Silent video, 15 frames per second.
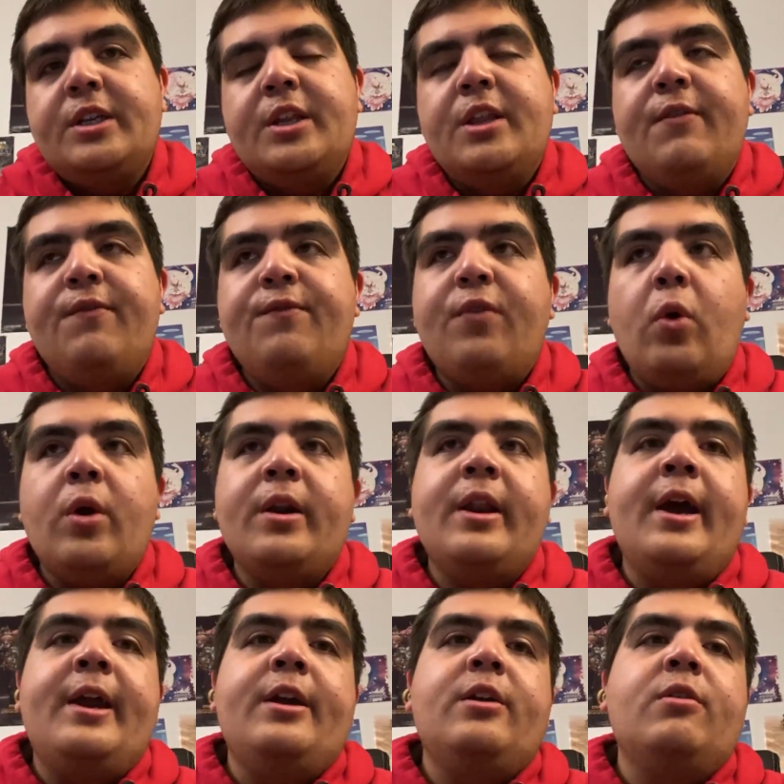into the
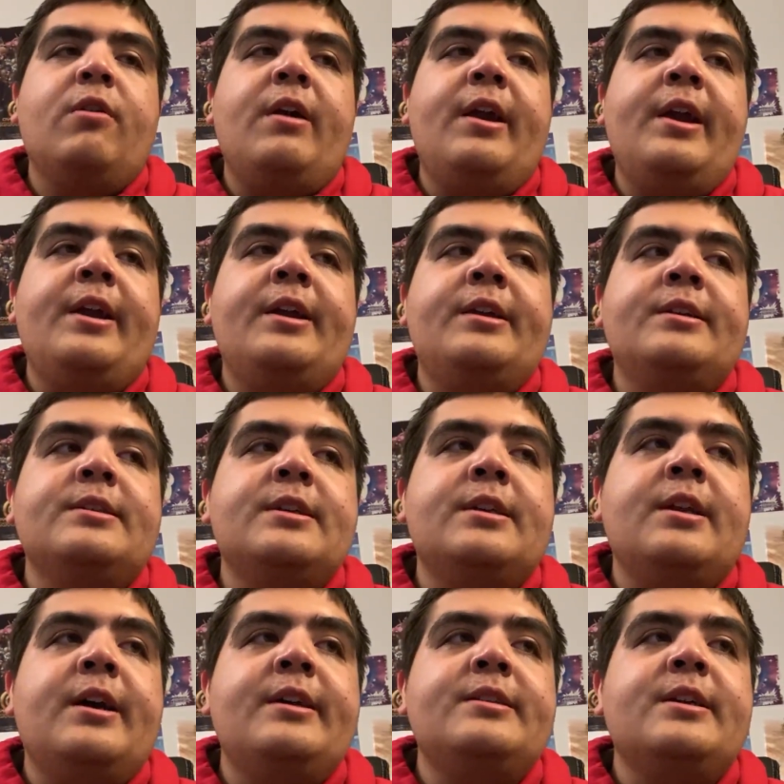Fortnite craze,
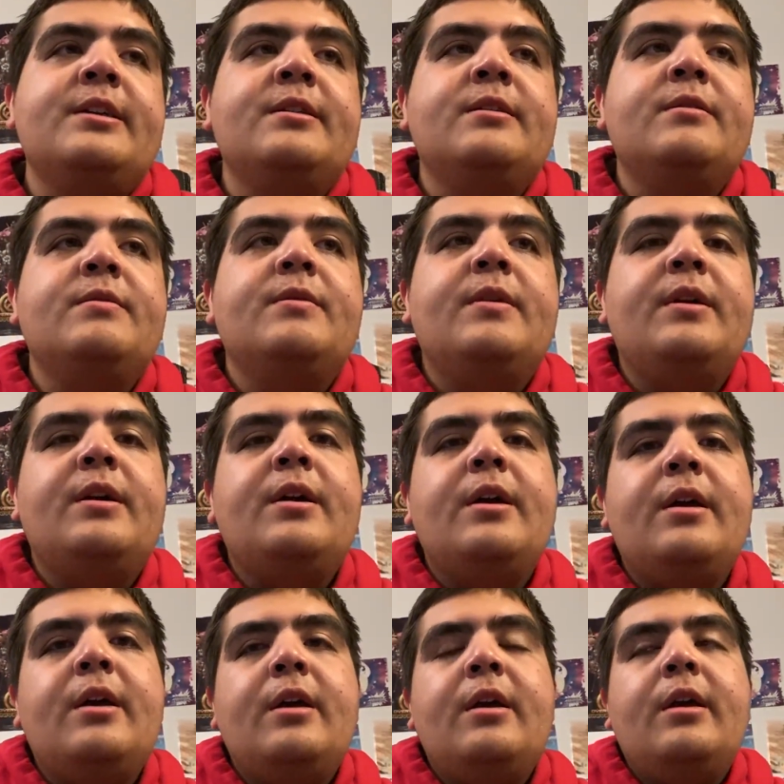and
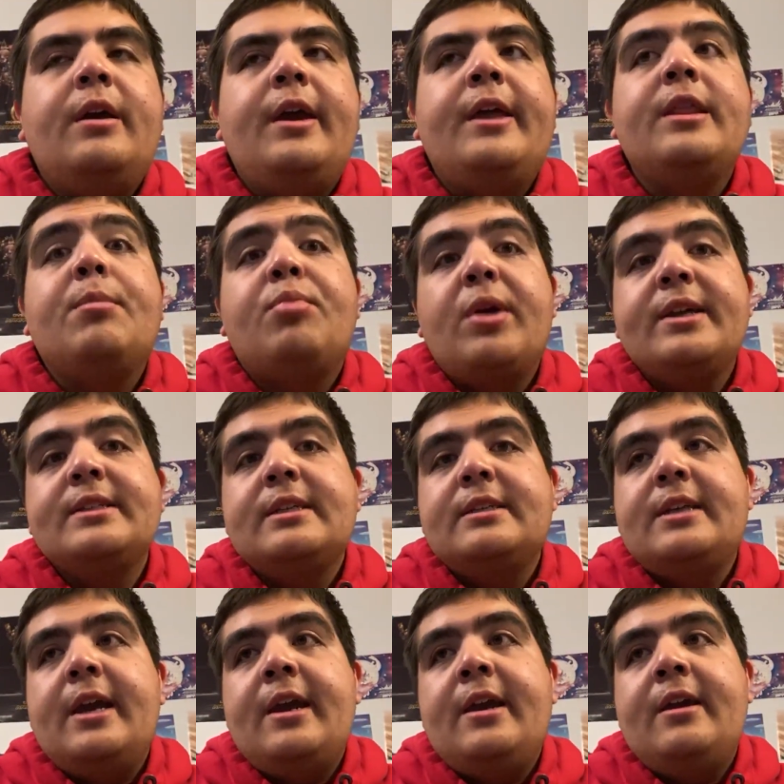in the present
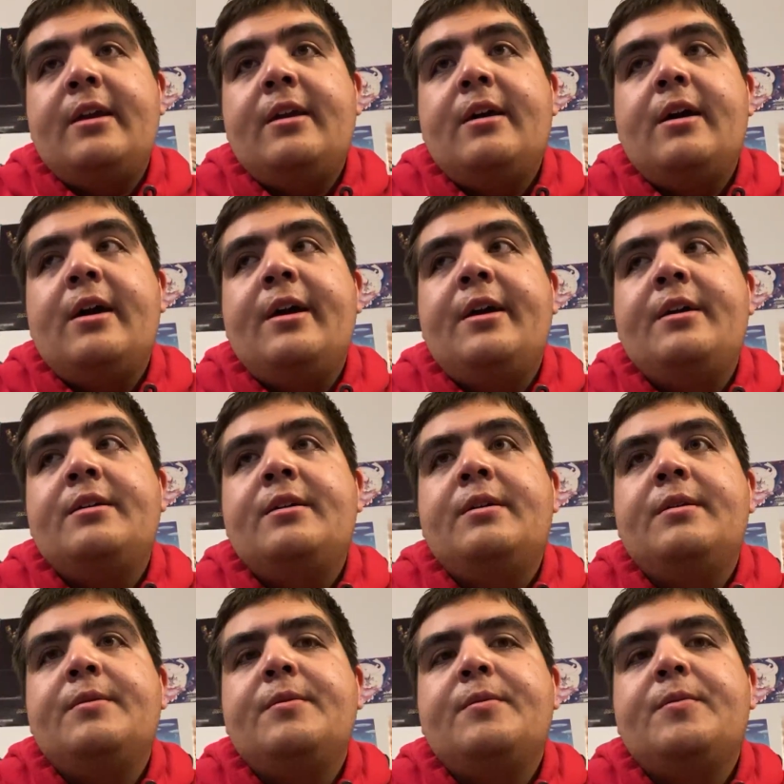day,
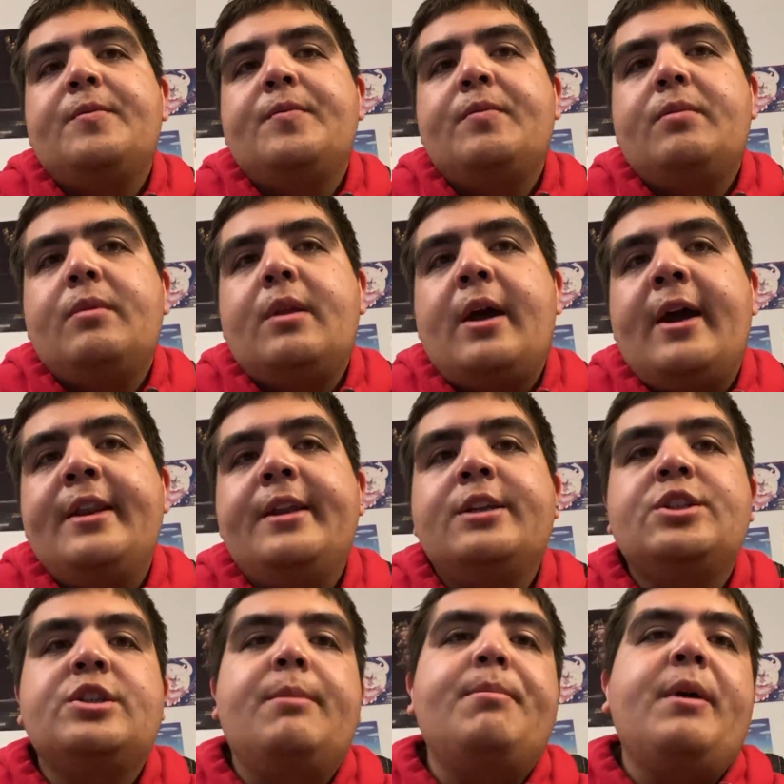I
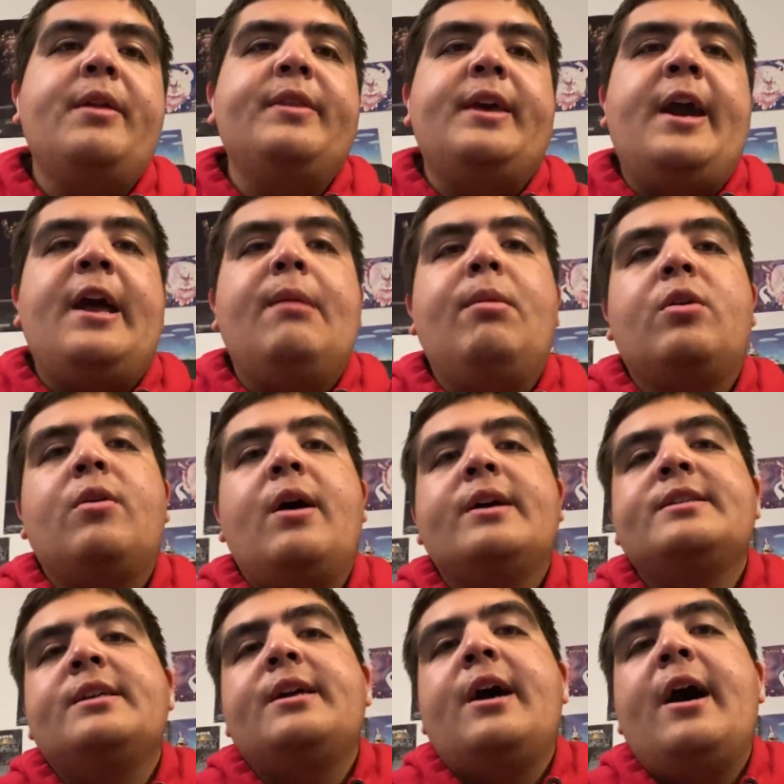didn't jump on the Animal
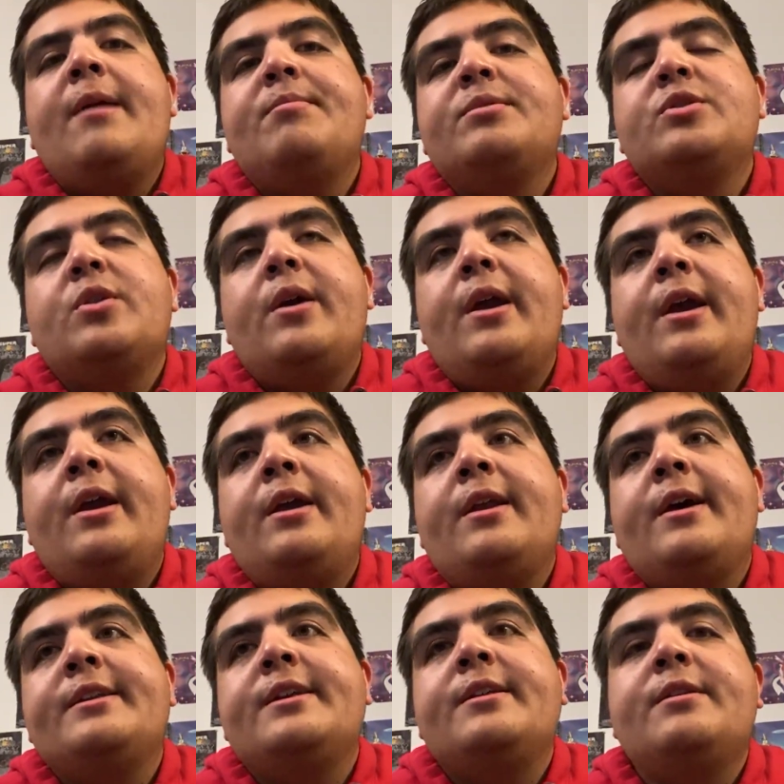Crossing hype train.
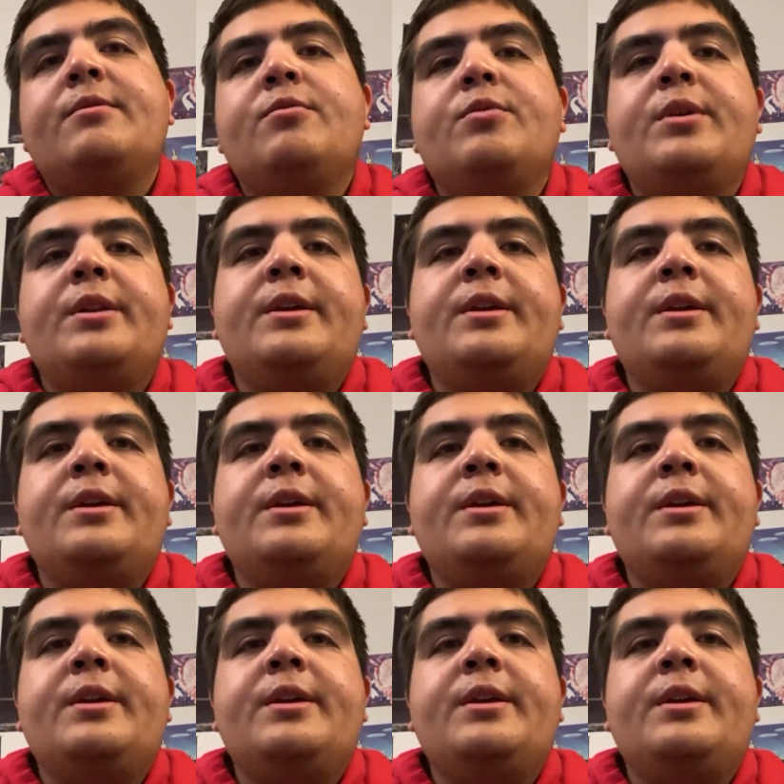I didn't